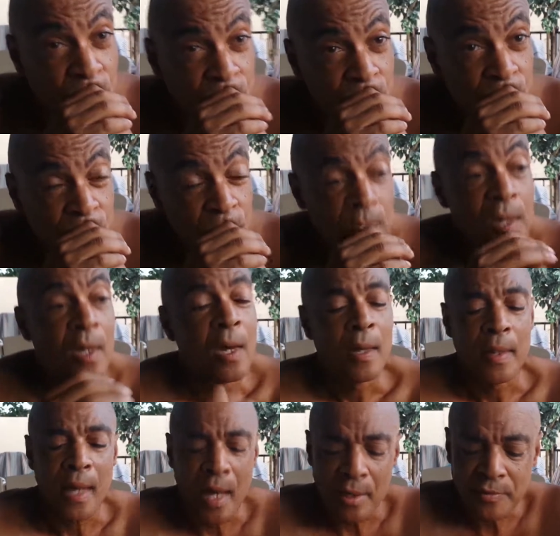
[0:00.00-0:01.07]

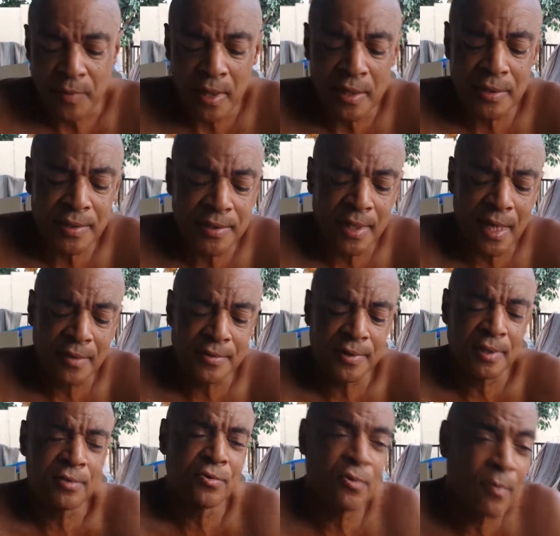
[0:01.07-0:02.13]
I was raised in South
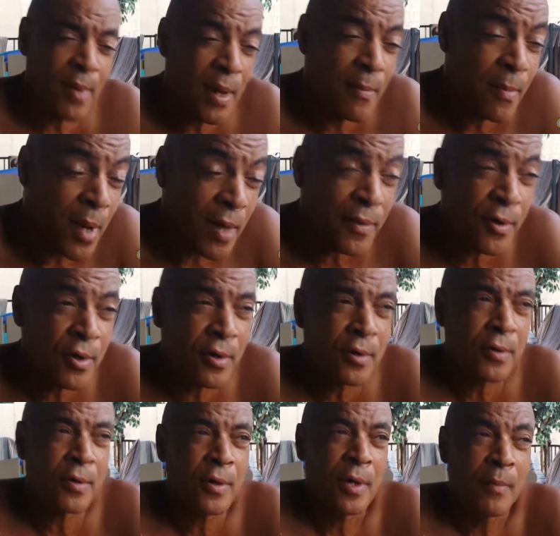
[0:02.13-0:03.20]
Central.
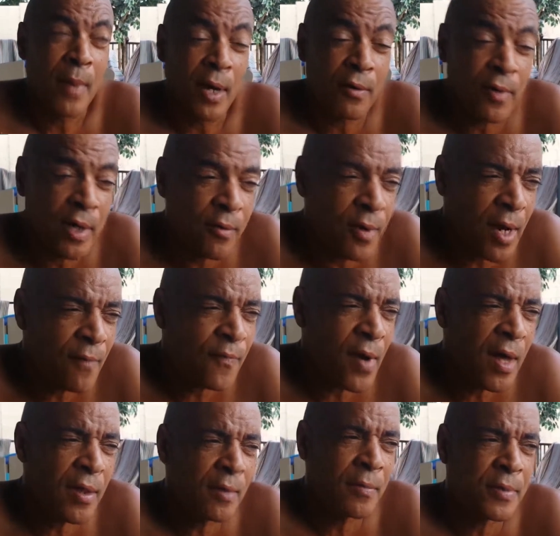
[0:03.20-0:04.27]
My
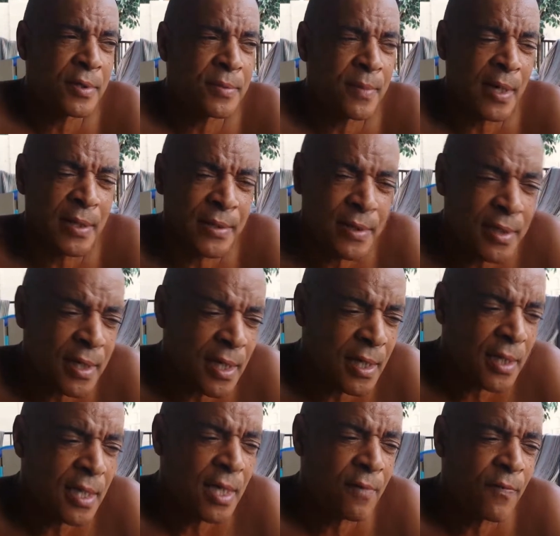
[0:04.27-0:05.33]
great-grandfather was
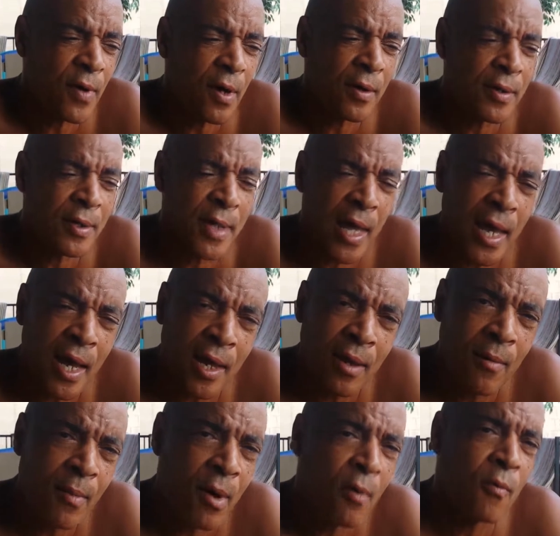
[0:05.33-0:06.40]
Mexican. He fought in the
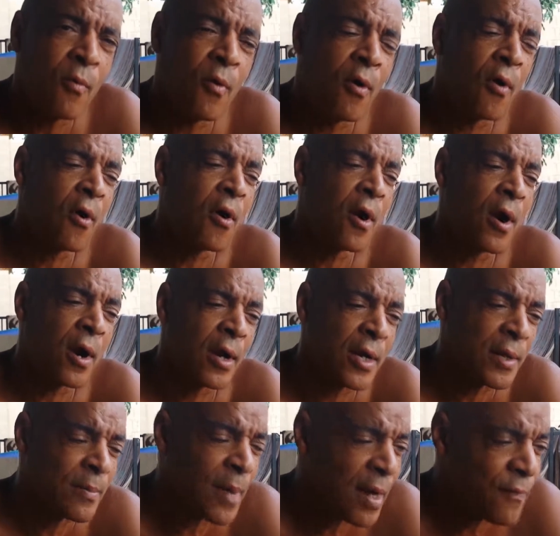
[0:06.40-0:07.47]
Alamo War,
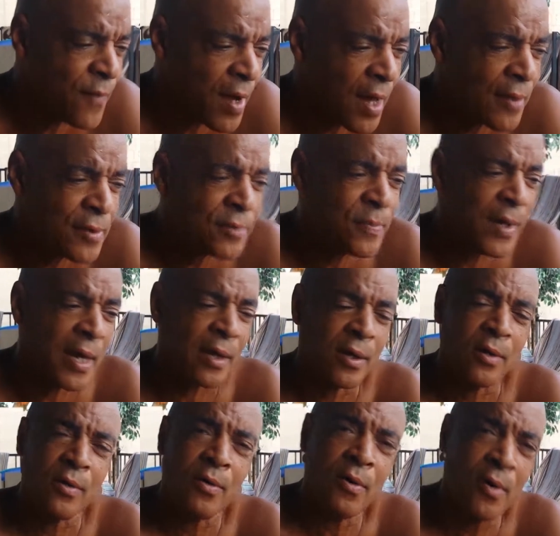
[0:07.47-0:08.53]
and my father's black,
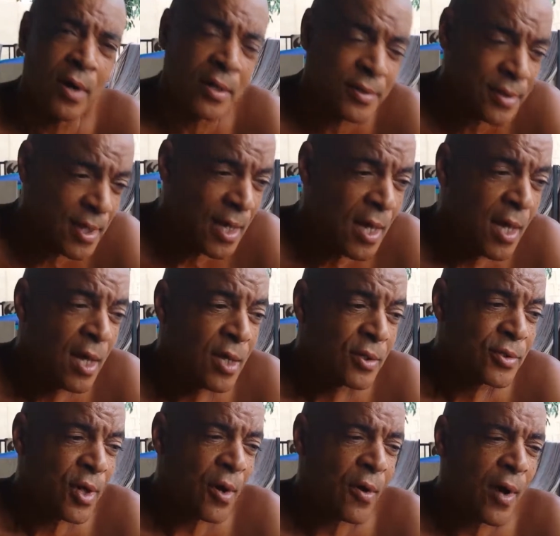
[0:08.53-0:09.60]
of course.
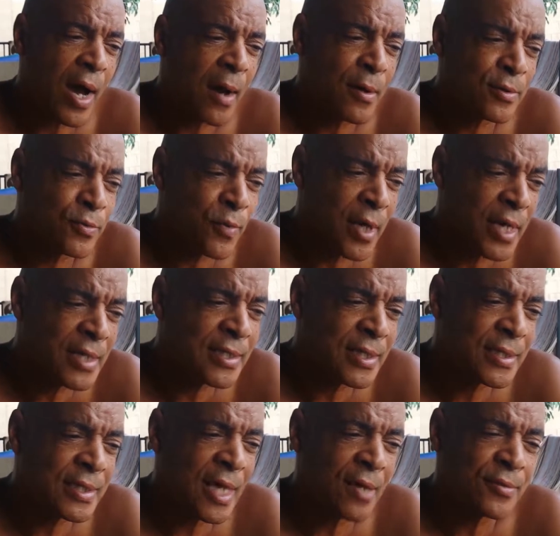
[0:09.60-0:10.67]
So I was raised in
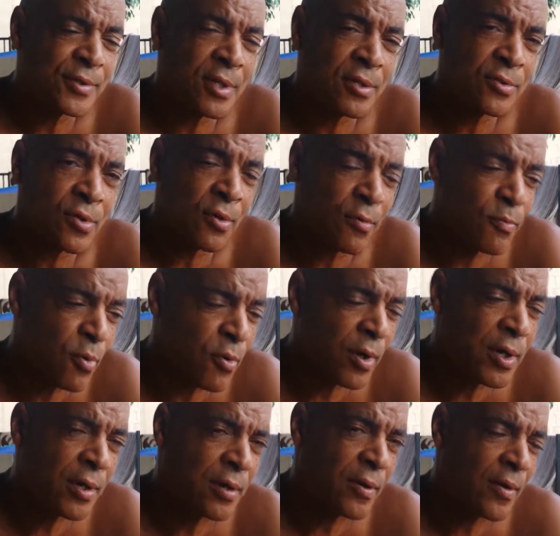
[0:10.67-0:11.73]
South Central,
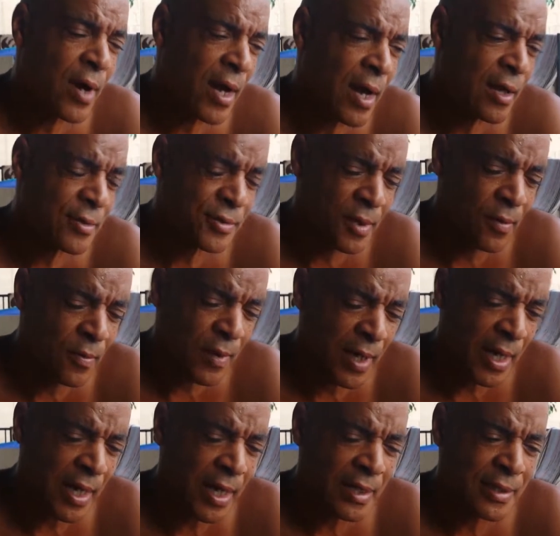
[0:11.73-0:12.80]
born in Ohio. So when
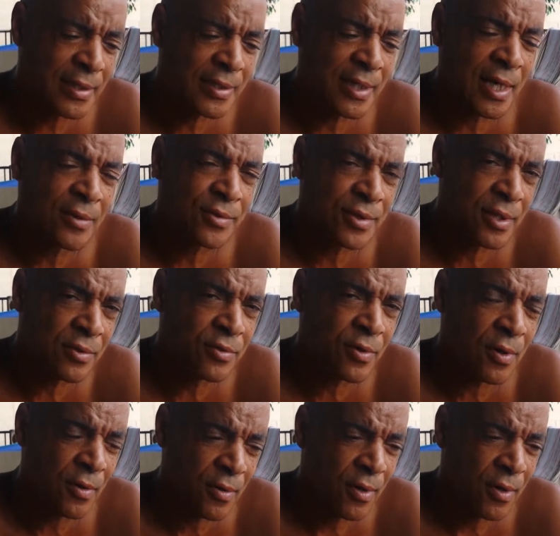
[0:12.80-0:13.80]
I got to South Central,